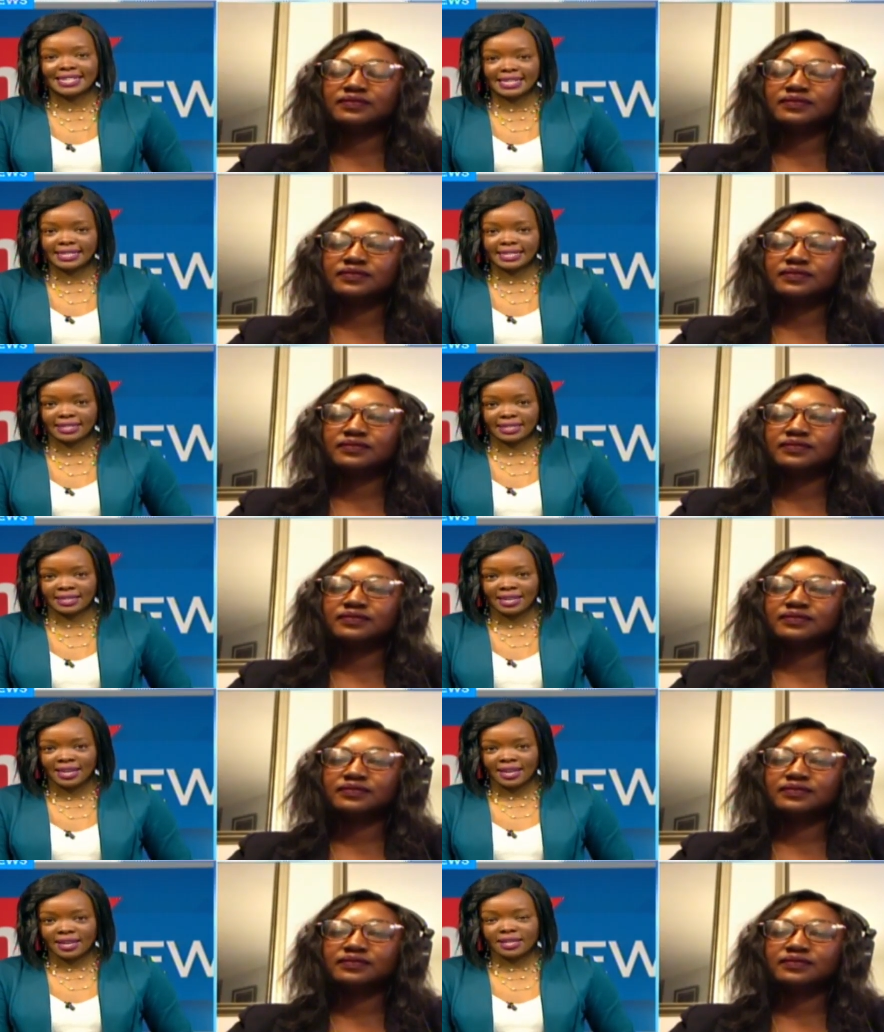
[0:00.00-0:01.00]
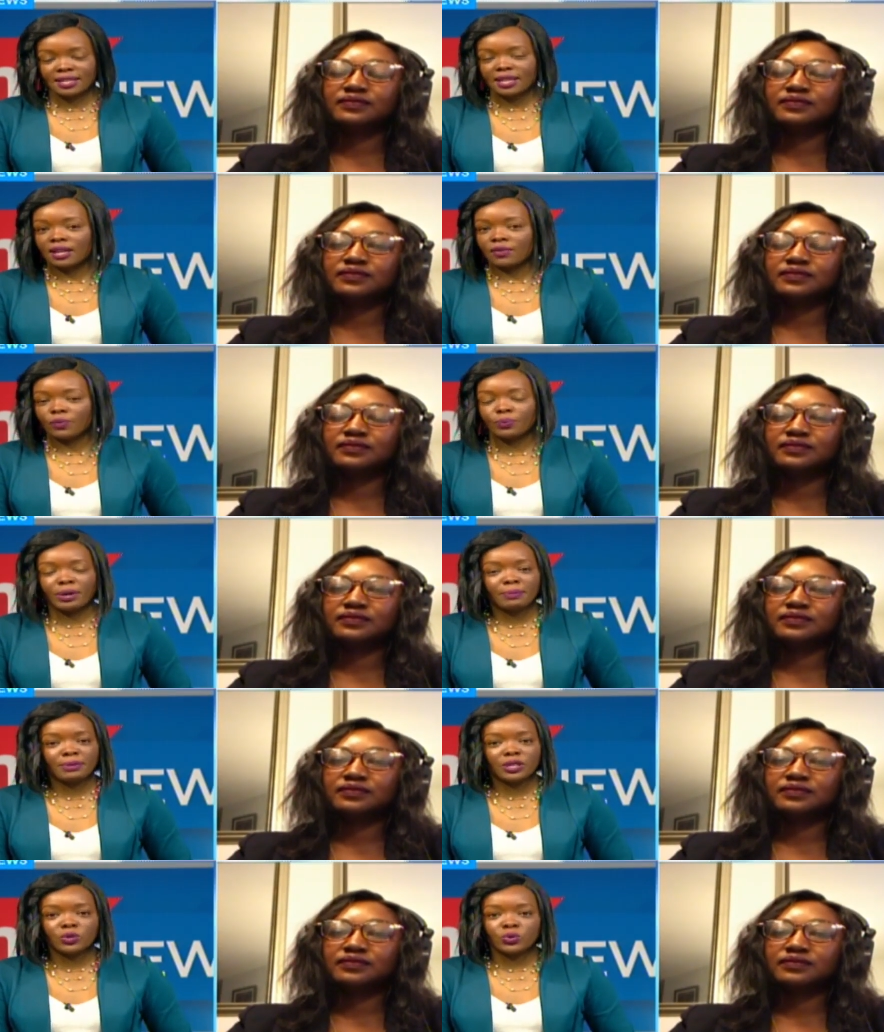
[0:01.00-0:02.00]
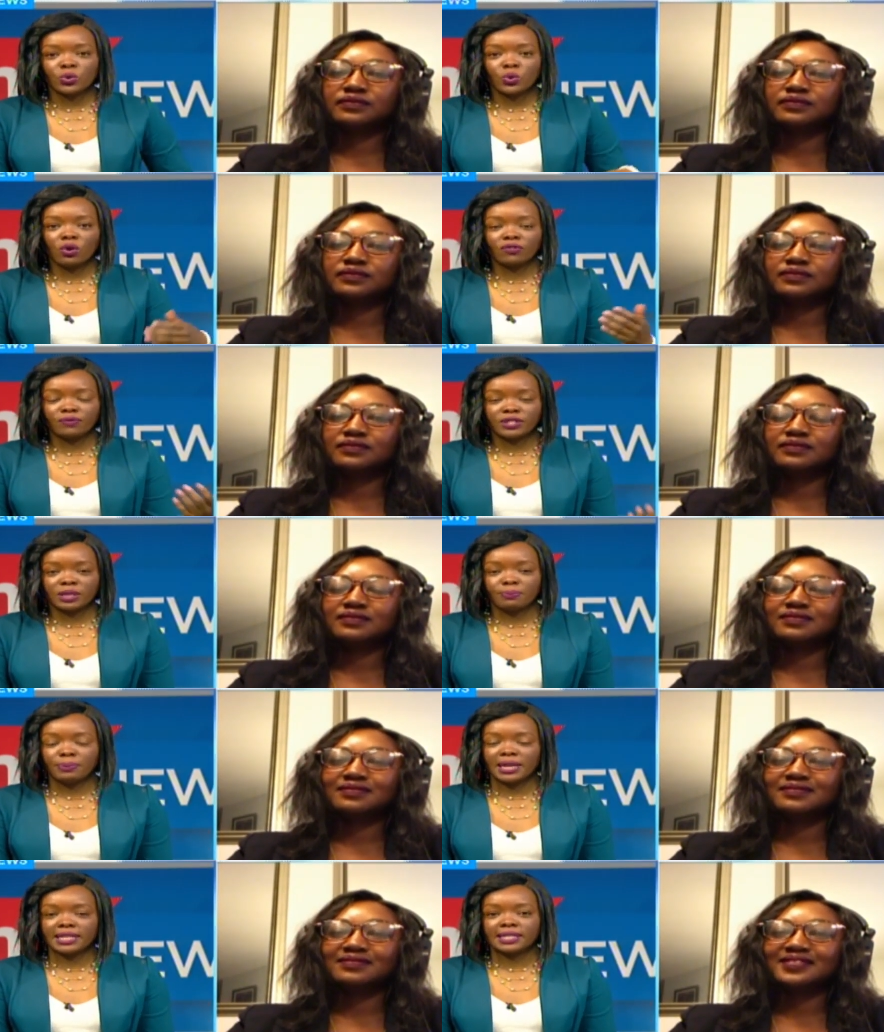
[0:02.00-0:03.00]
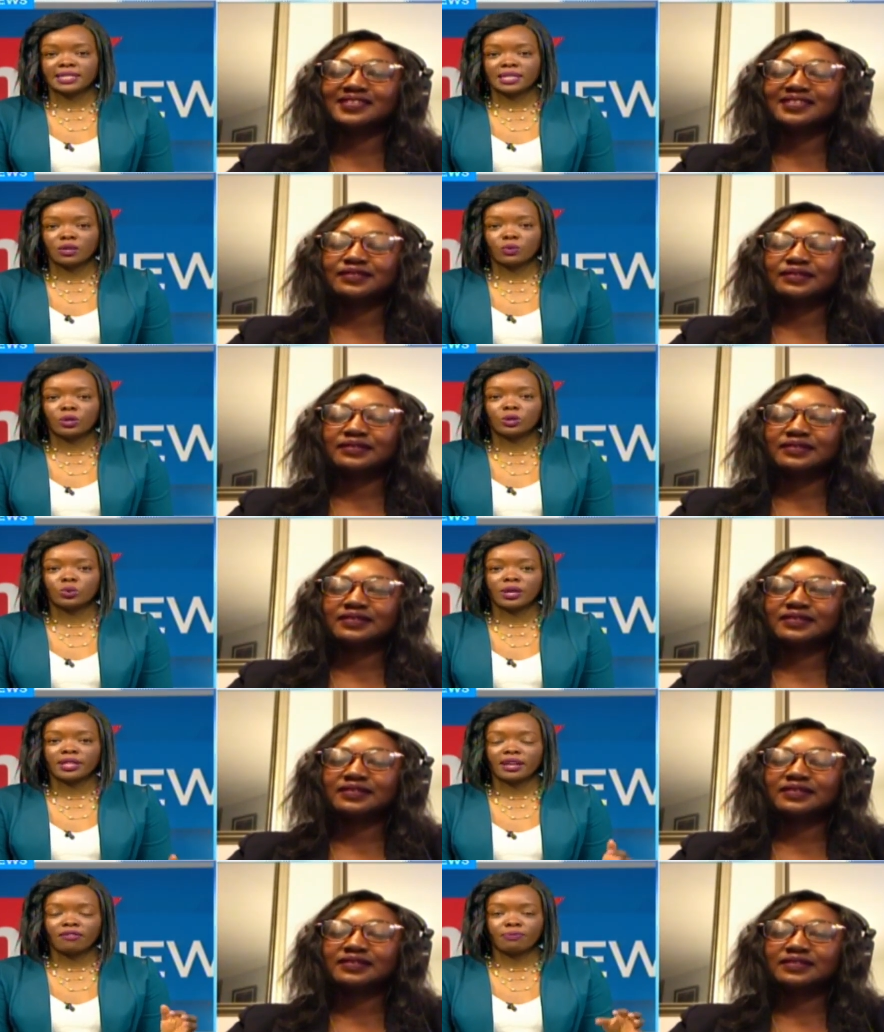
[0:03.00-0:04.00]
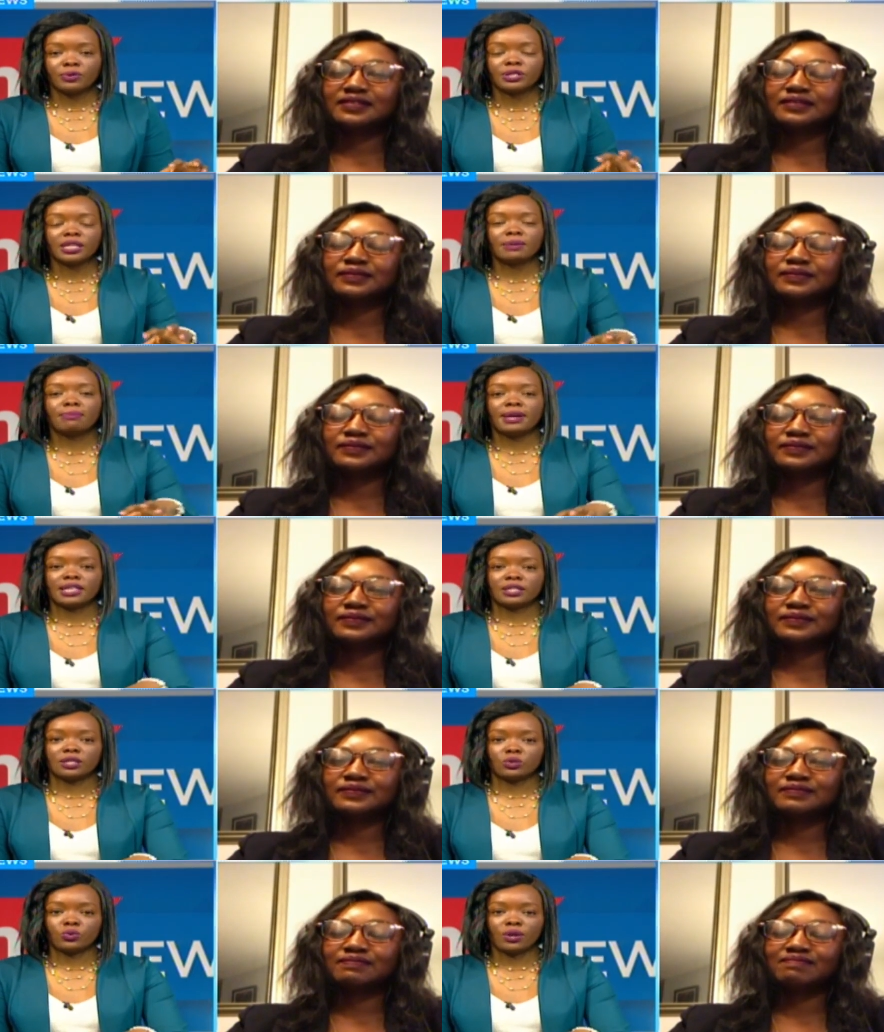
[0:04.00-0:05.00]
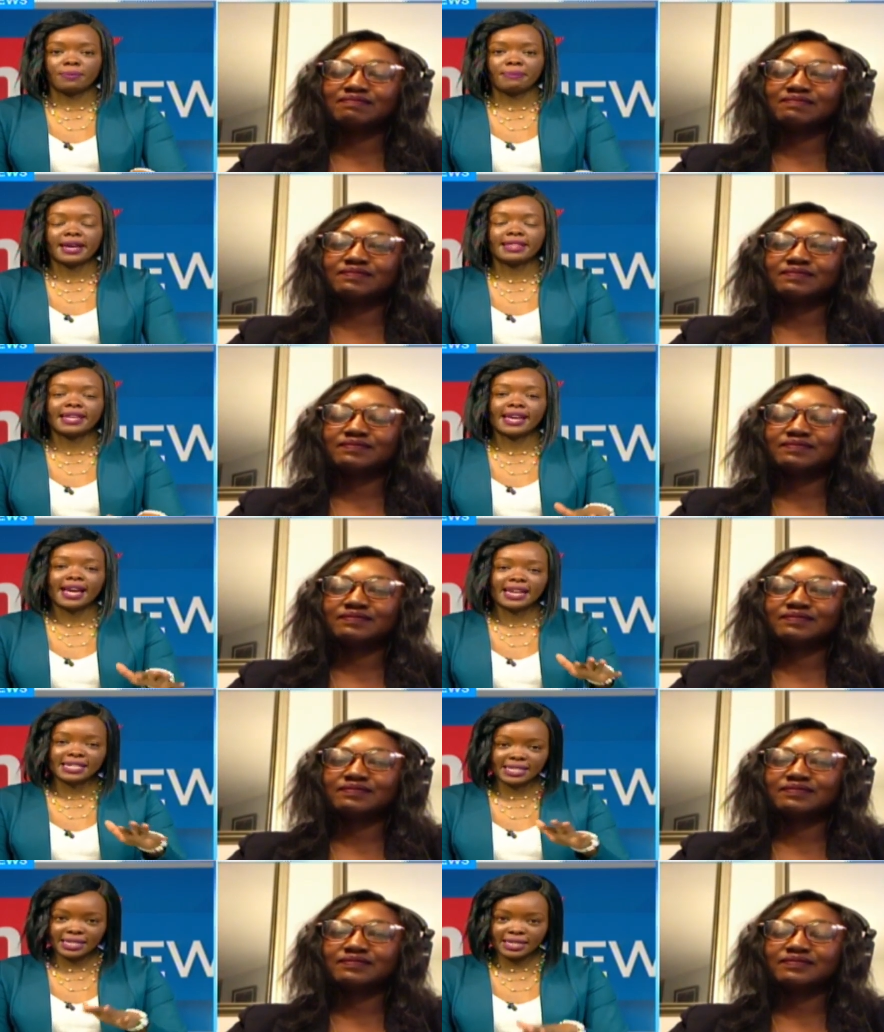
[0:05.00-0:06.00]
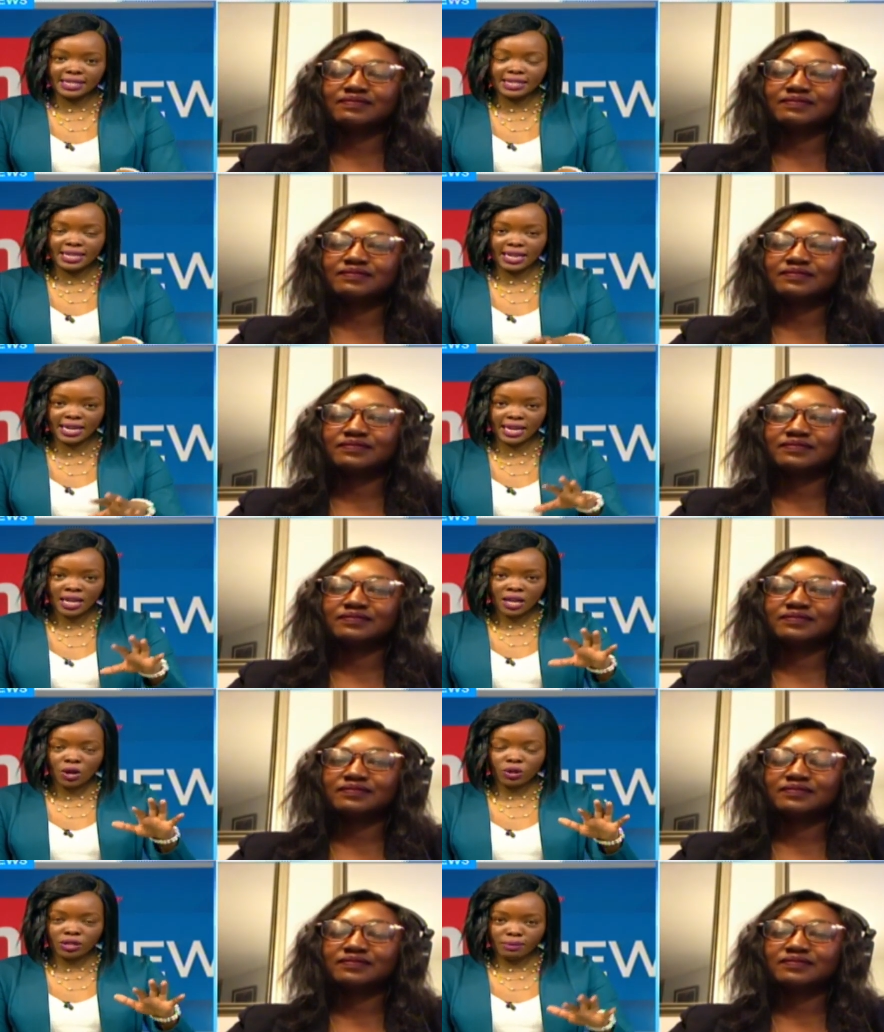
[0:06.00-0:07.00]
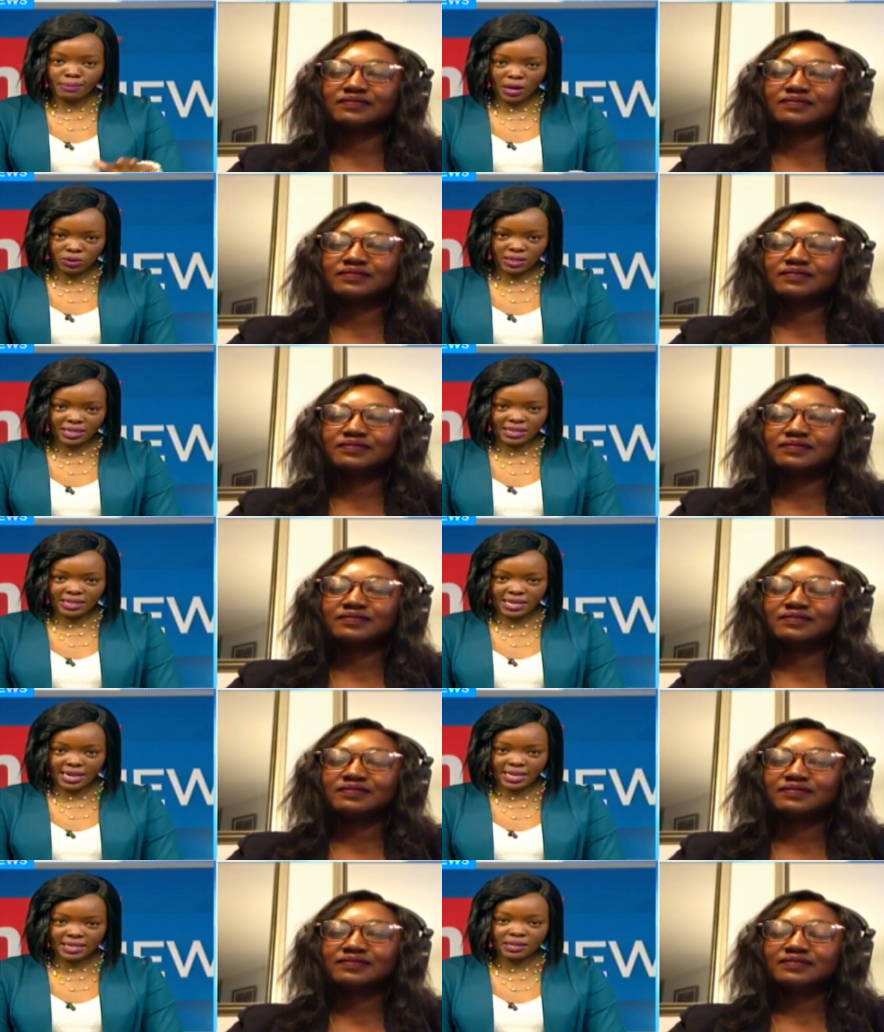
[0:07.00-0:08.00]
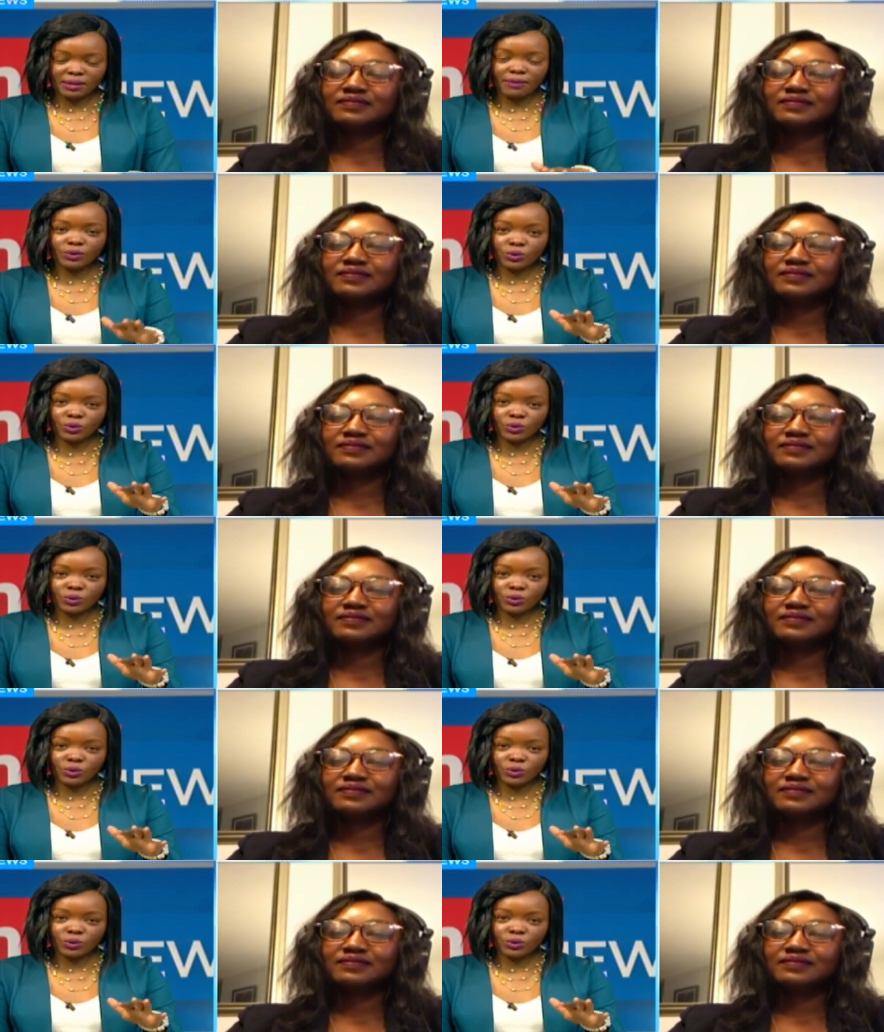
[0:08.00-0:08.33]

Speaker 1: eat it? Is, uh, maybe you know of places in the world where they have put in measures whereby they can still stay on the mountain sides,